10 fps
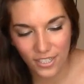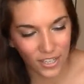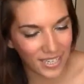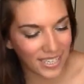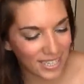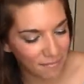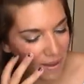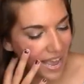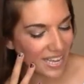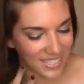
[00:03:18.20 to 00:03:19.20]
is trying to
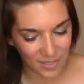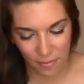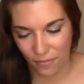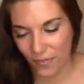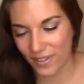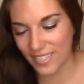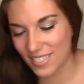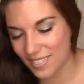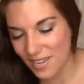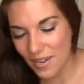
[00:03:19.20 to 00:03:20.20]
get past before
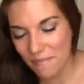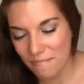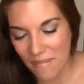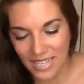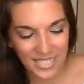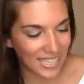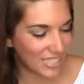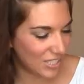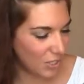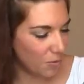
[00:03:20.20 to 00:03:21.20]
this mess
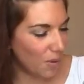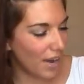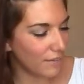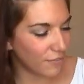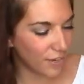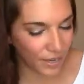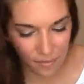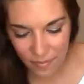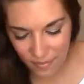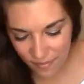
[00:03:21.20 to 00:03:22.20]
gets too wide for
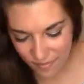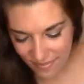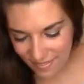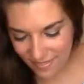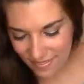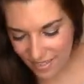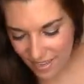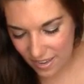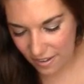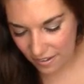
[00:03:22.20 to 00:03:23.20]
him.
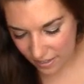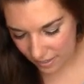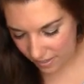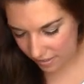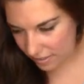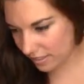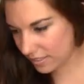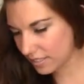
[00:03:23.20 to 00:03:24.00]
Okay,